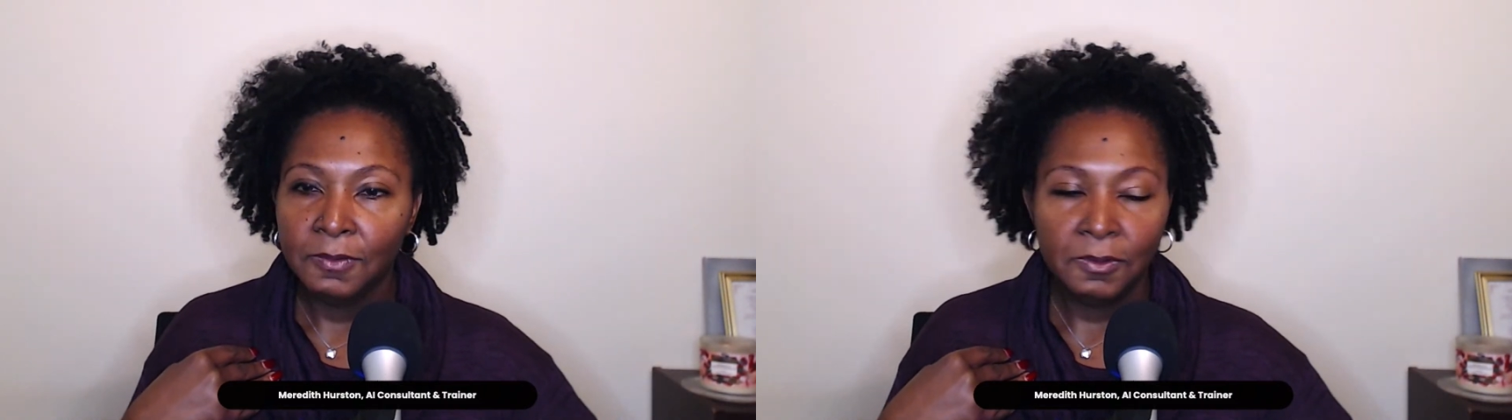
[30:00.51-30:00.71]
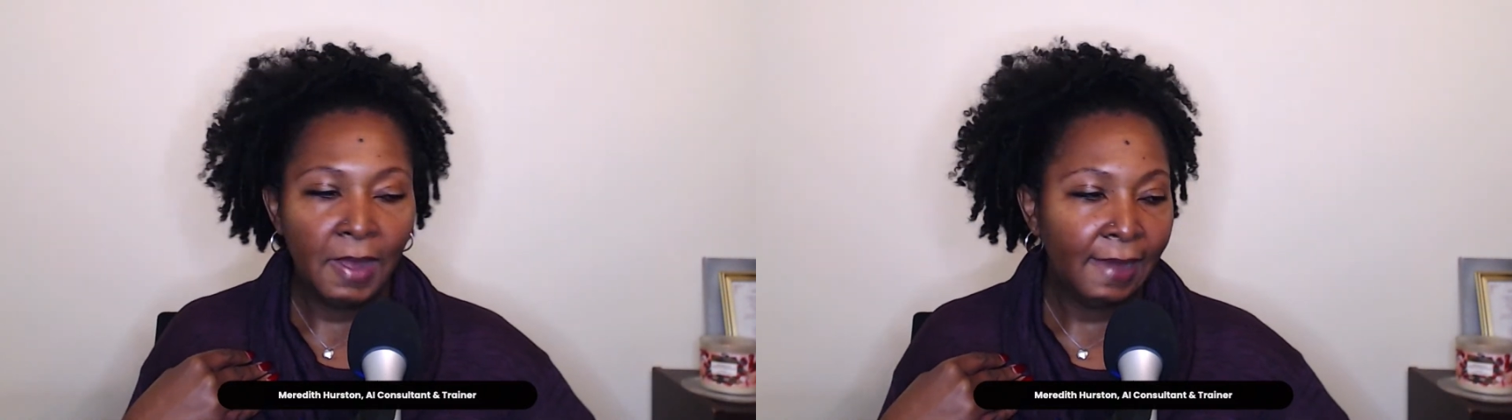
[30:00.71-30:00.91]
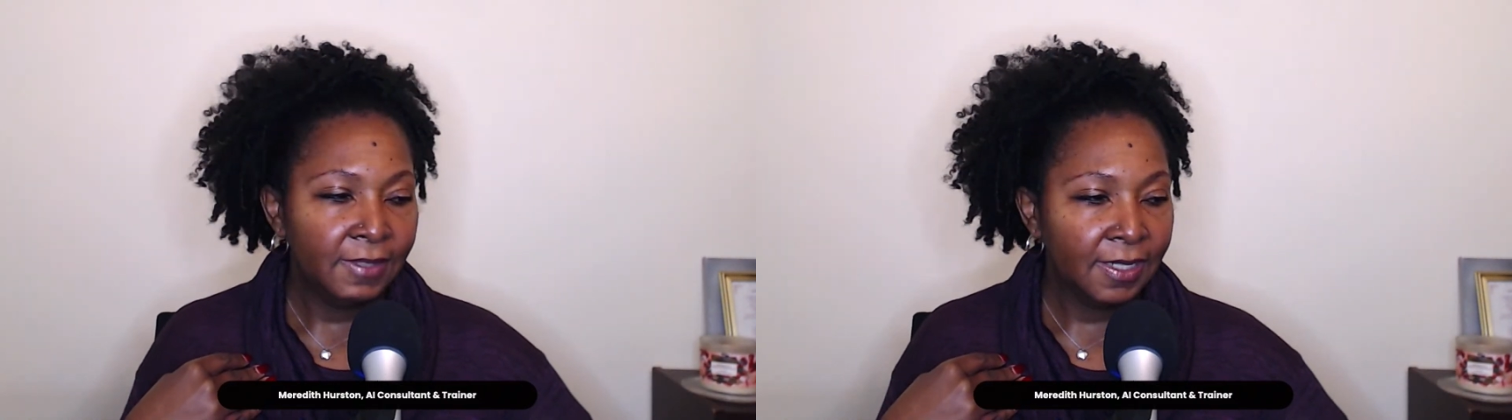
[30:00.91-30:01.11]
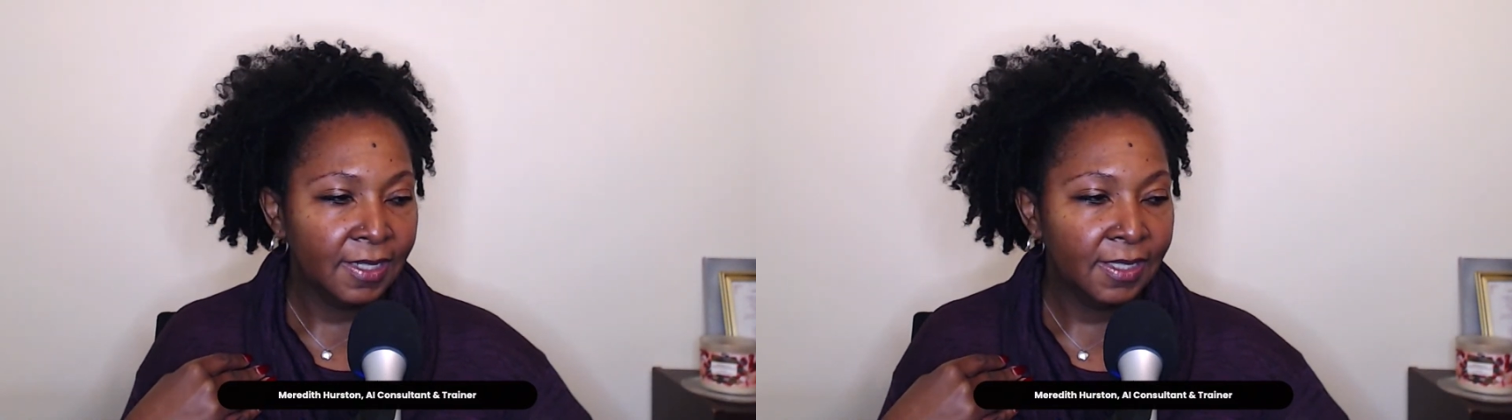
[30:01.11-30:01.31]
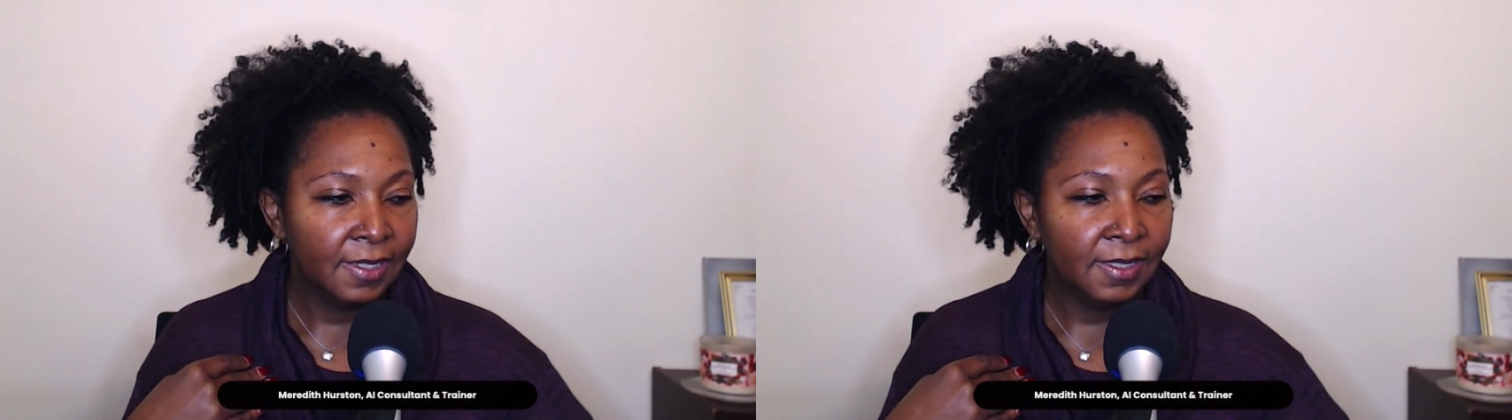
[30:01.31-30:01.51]
You have to
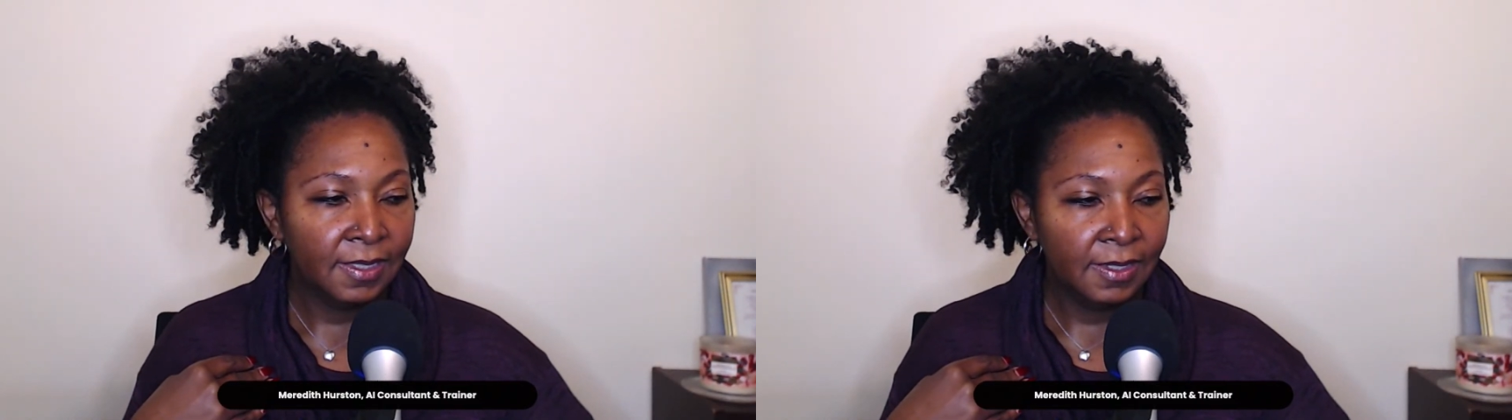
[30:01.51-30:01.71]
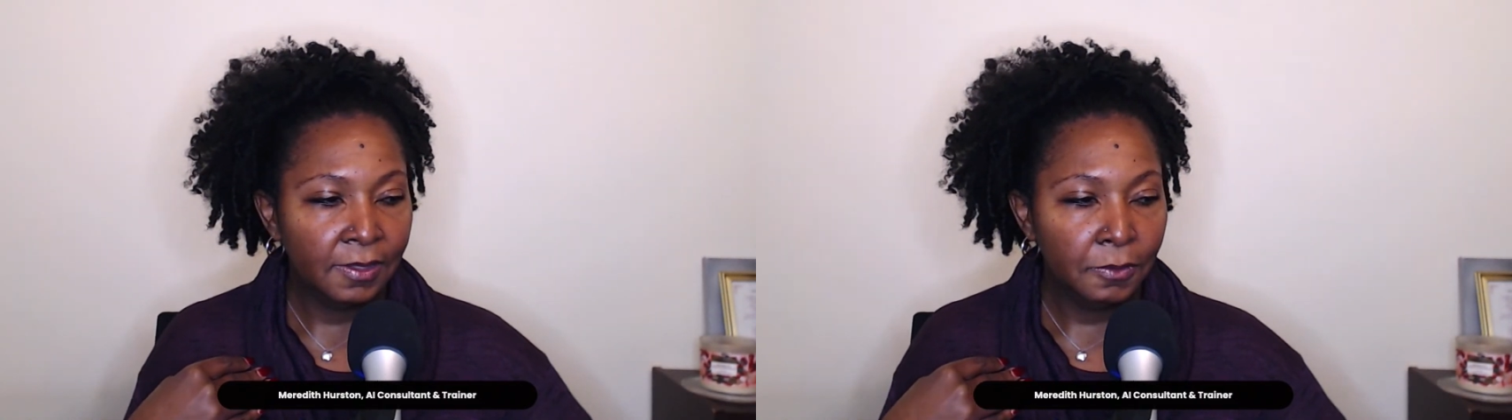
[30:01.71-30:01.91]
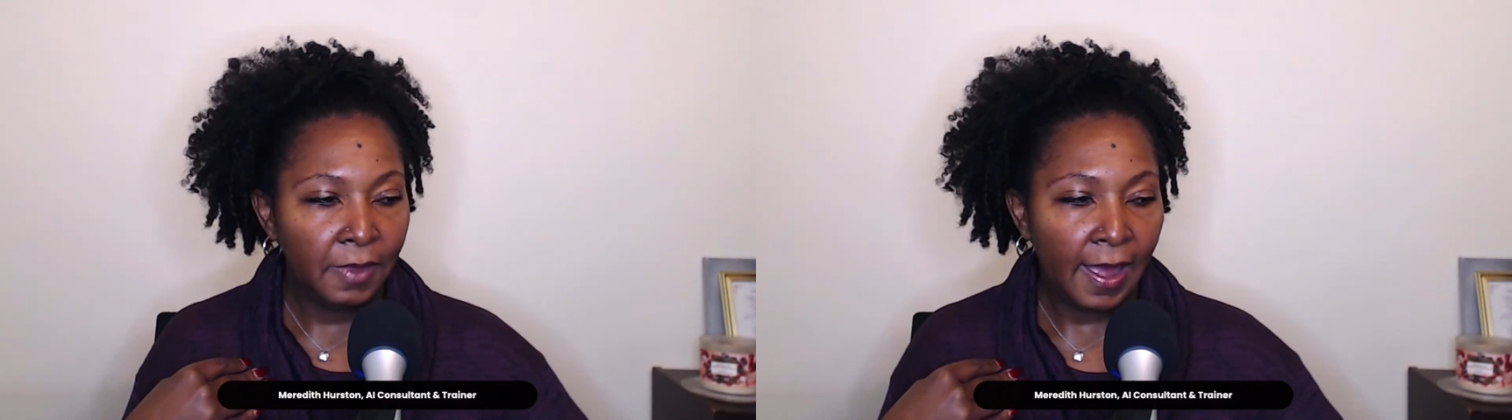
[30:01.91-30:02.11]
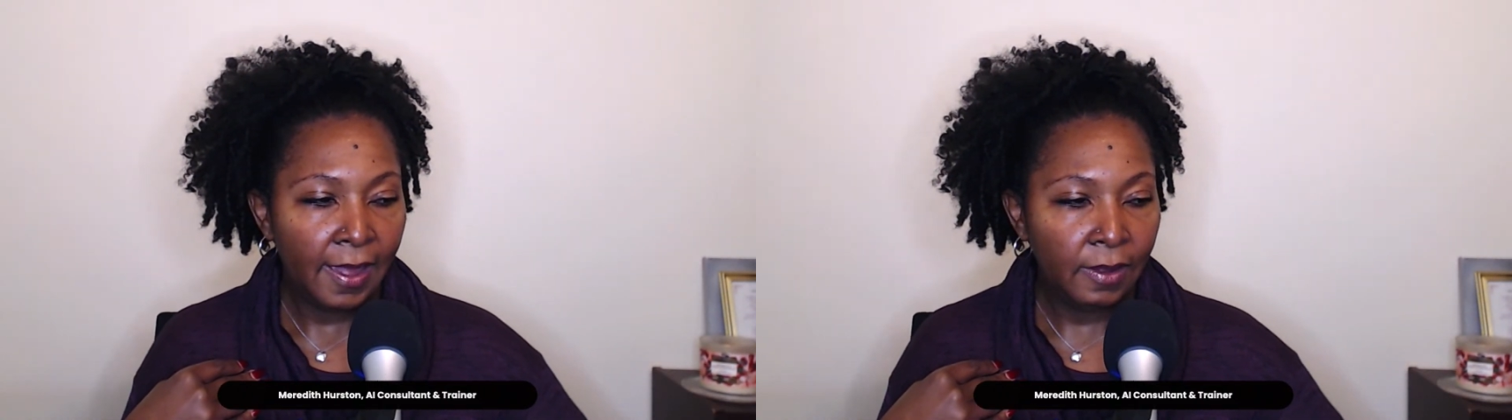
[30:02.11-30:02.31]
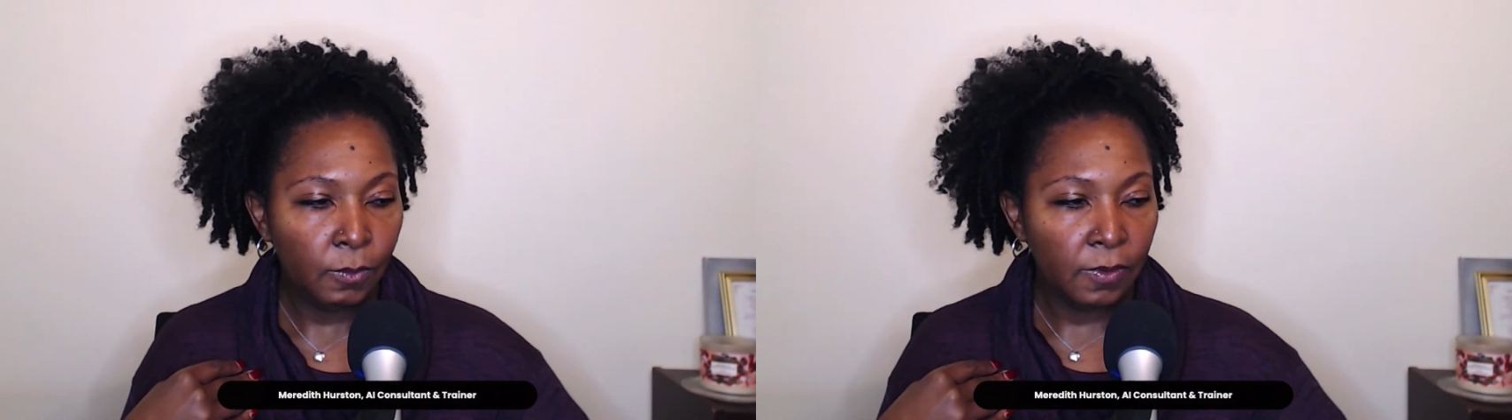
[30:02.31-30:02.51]
consistently do that
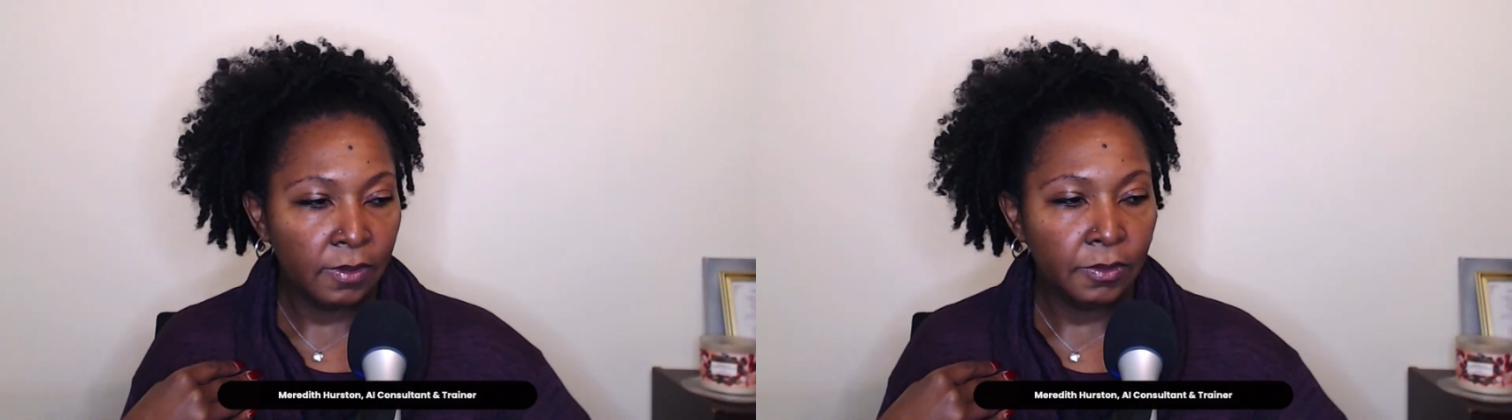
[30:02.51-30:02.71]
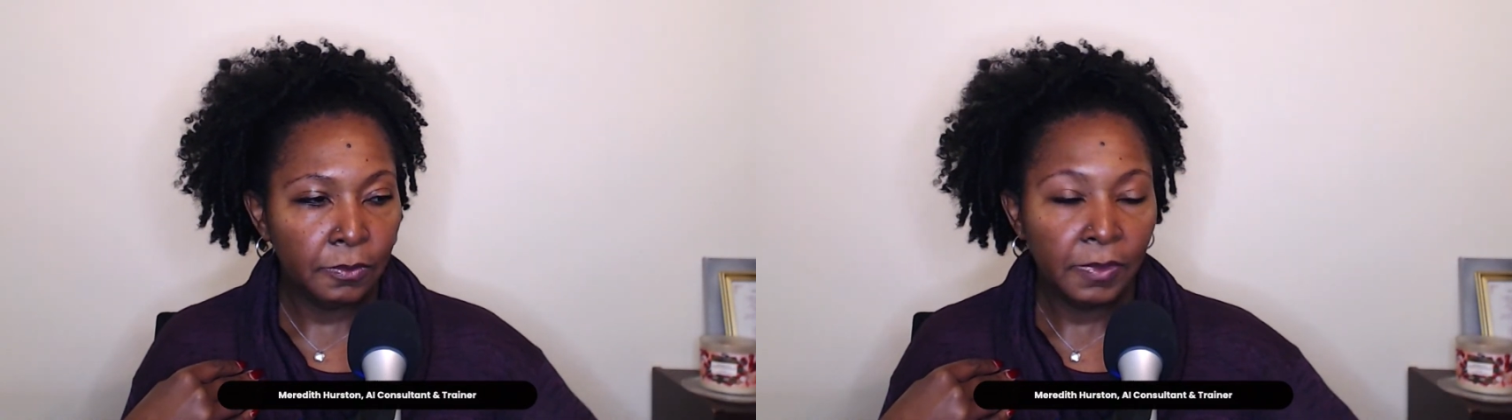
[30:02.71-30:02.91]
in order to